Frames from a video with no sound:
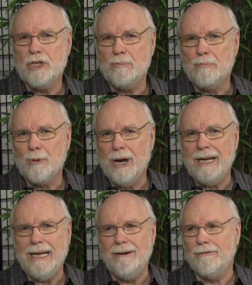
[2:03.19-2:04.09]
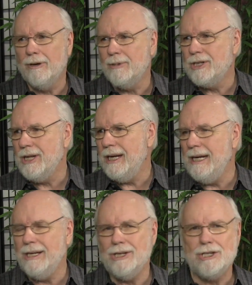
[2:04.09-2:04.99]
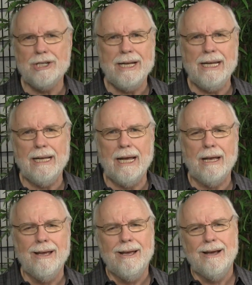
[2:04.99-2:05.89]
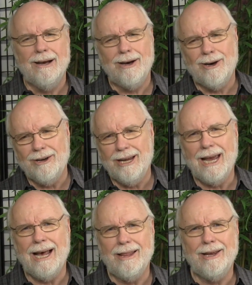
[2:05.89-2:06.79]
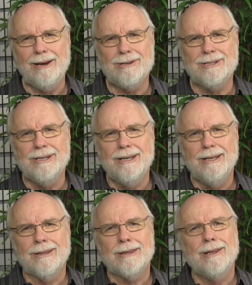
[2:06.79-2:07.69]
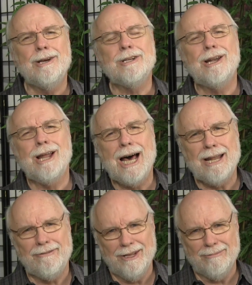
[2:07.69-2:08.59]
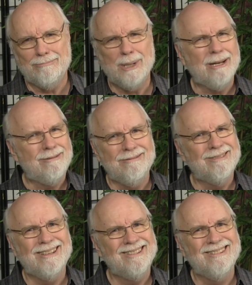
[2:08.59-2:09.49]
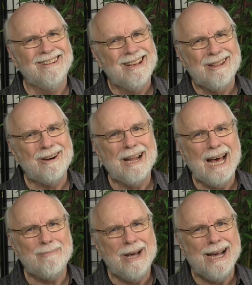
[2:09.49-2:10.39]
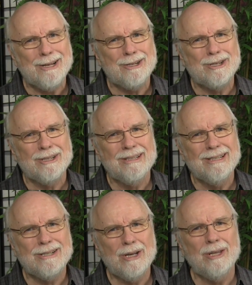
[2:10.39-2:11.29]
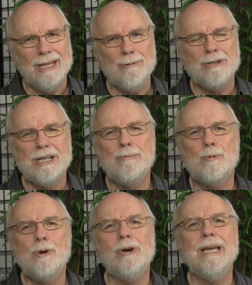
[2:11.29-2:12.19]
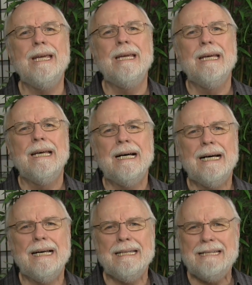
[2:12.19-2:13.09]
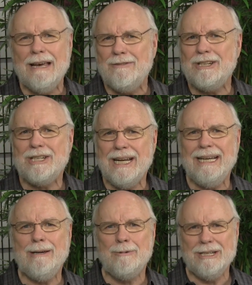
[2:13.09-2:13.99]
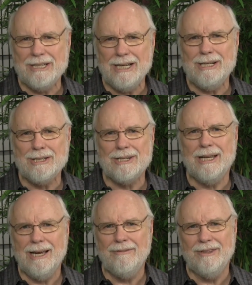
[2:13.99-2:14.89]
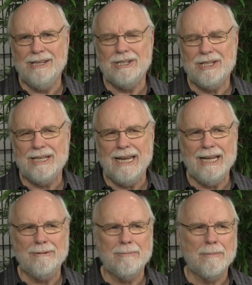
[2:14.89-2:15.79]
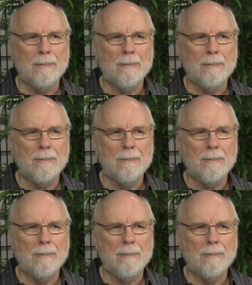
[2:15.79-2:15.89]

spreading from city to city, like, "Oh yeah, there's a lot of them, but they're not much." So there were some really devastating results of this sin.